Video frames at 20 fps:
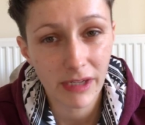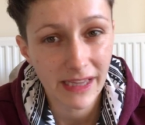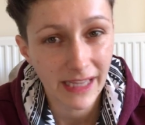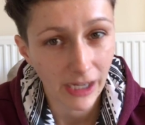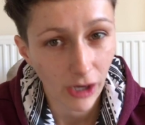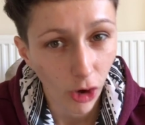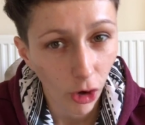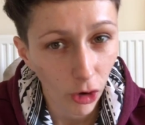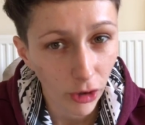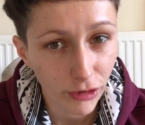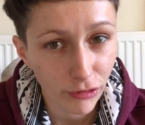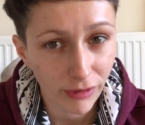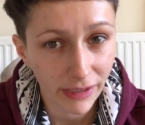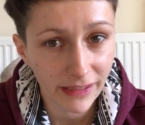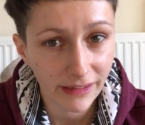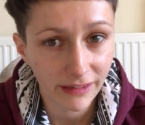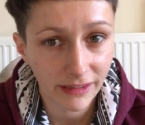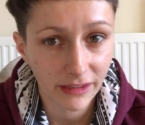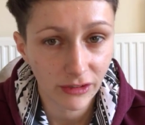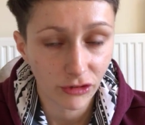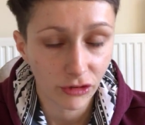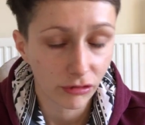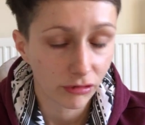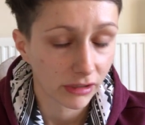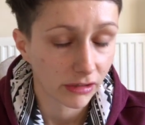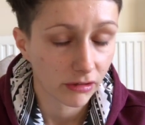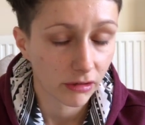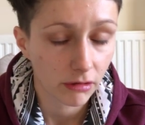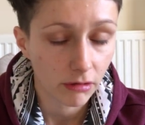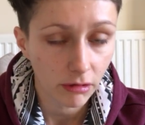that hydrated, she
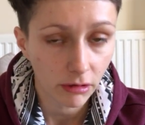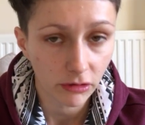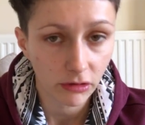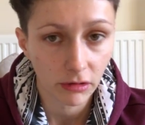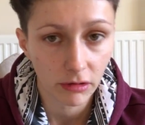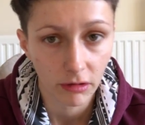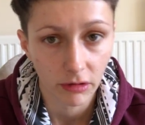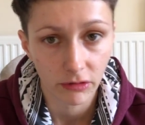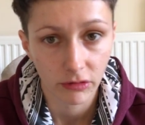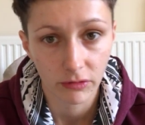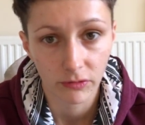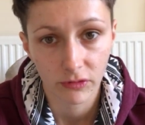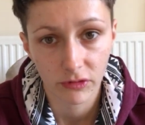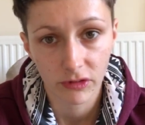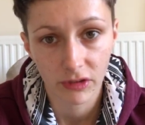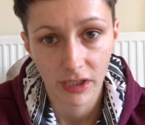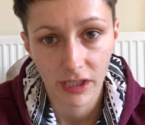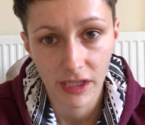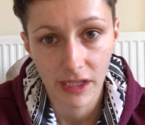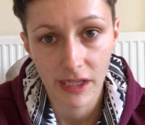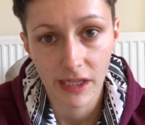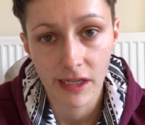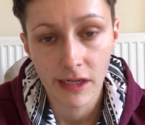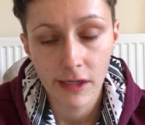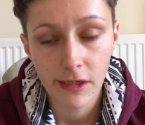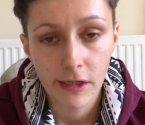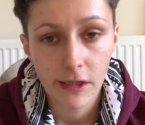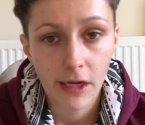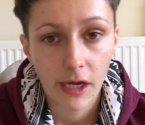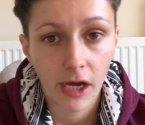drinks lots and lots of tea,
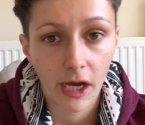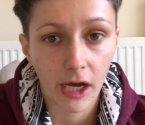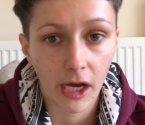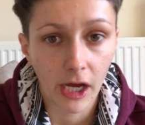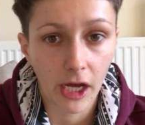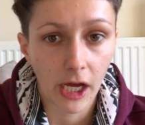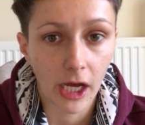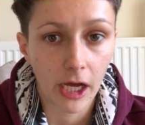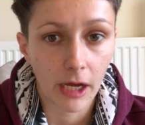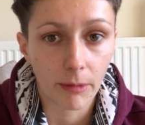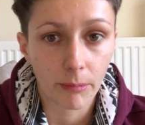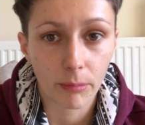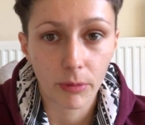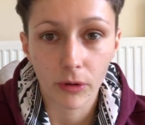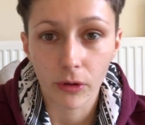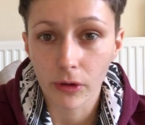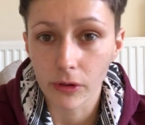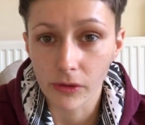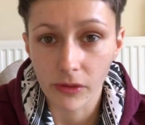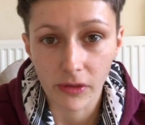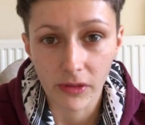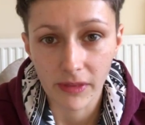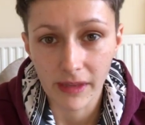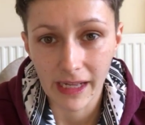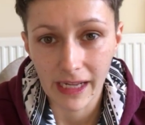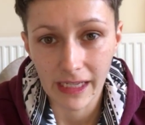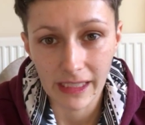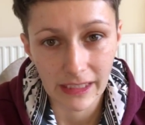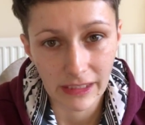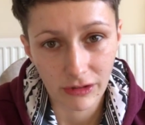but other than
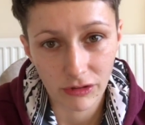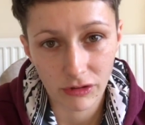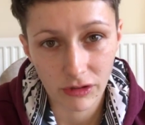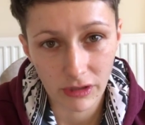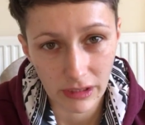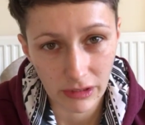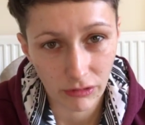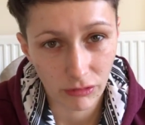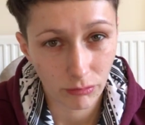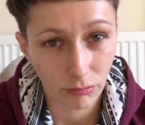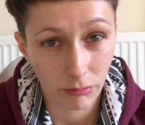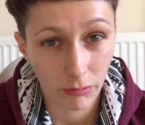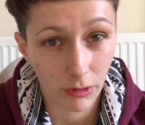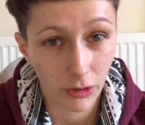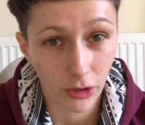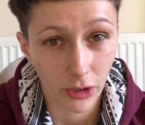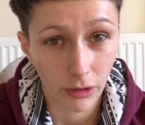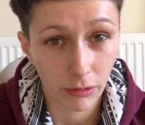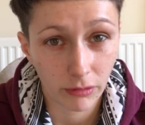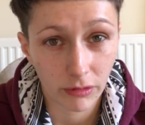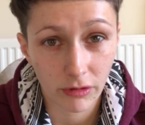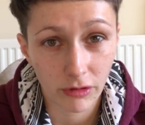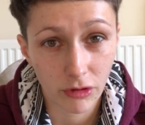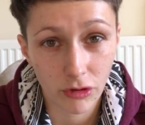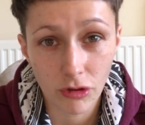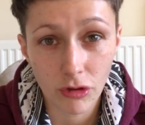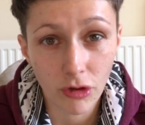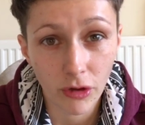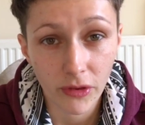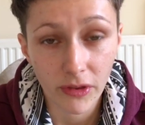that, it's
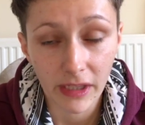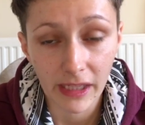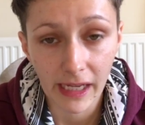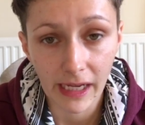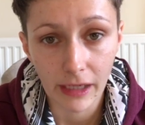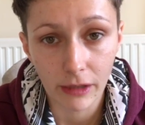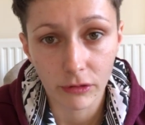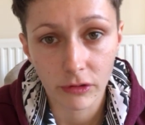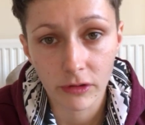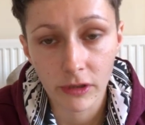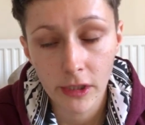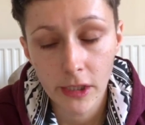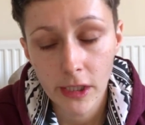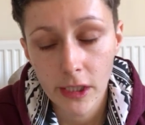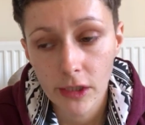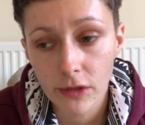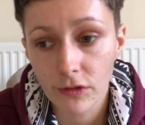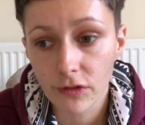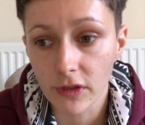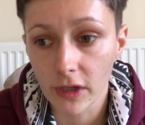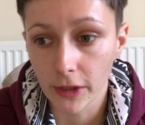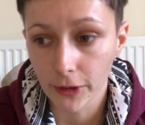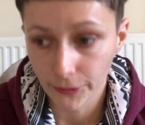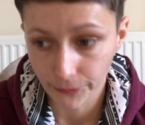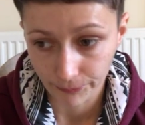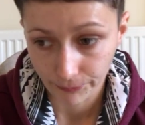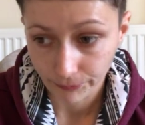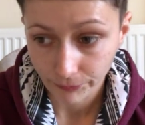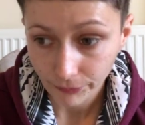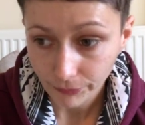nothing else.
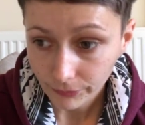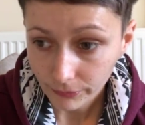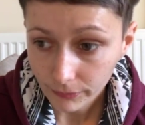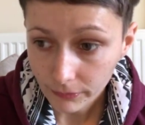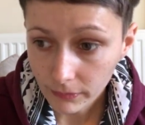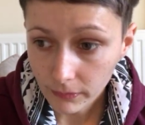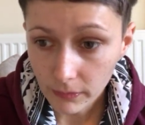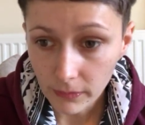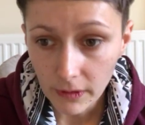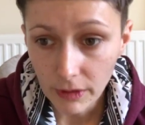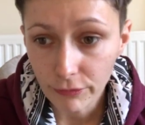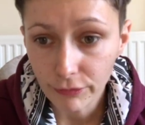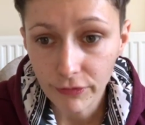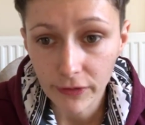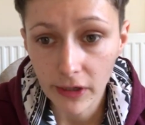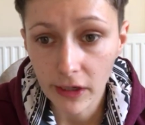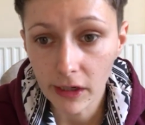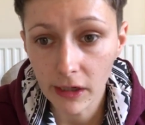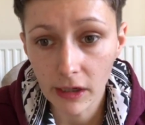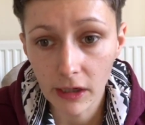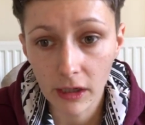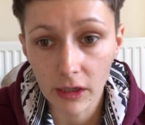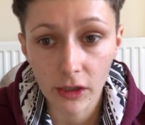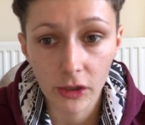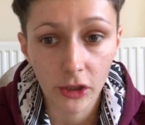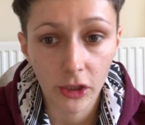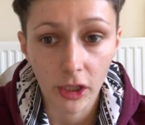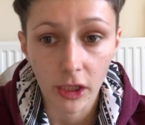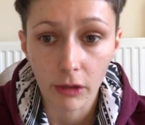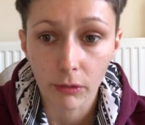So for her,
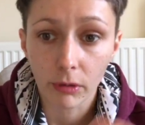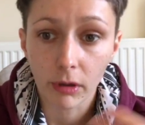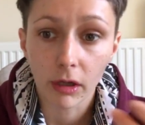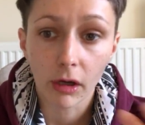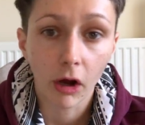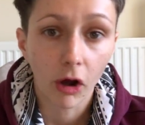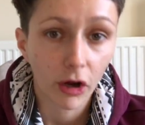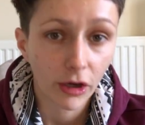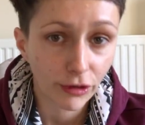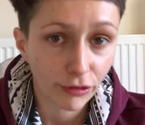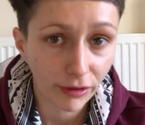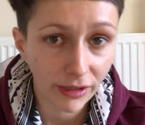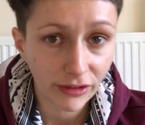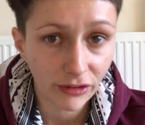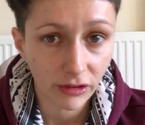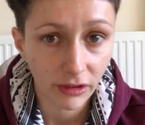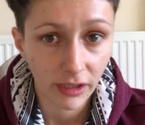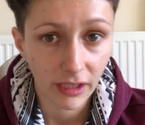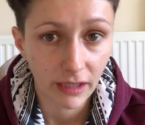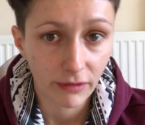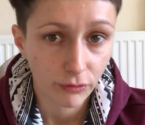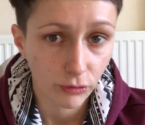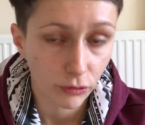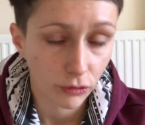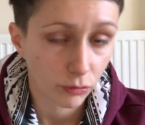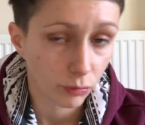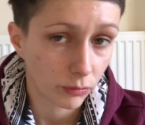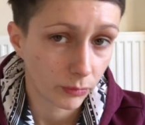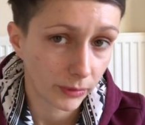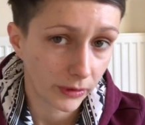hydration
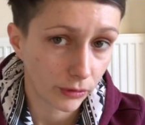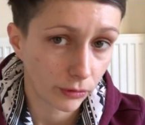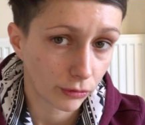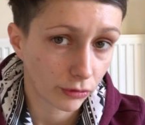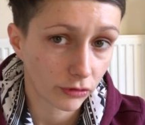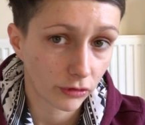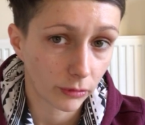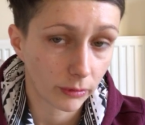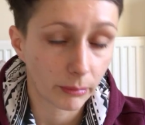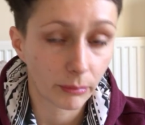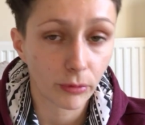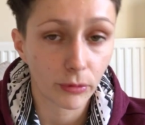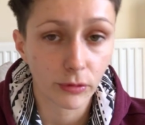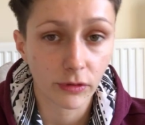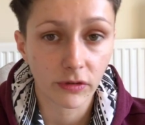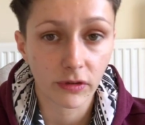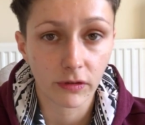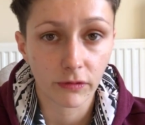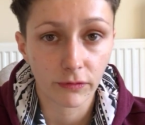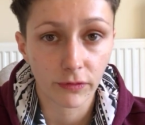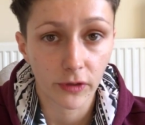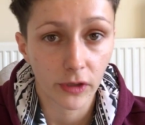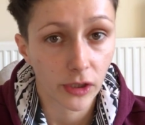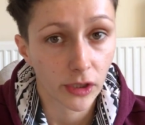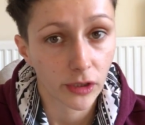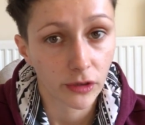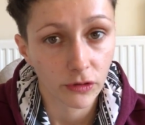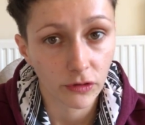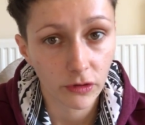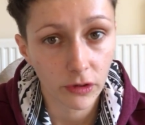levels will be also important for
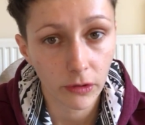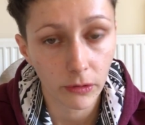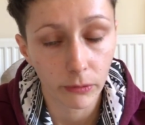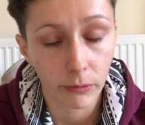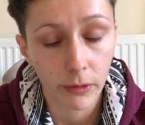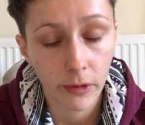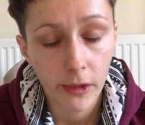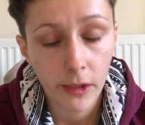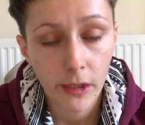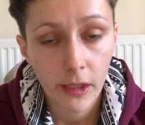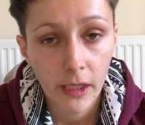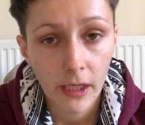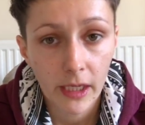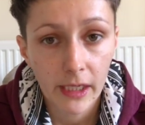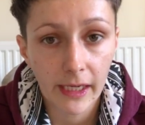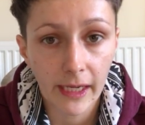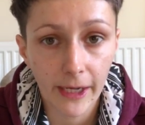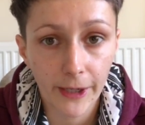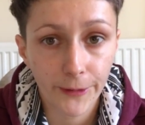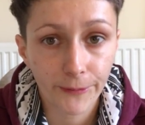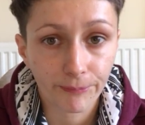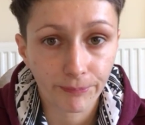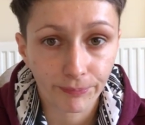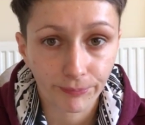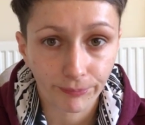her too. Now,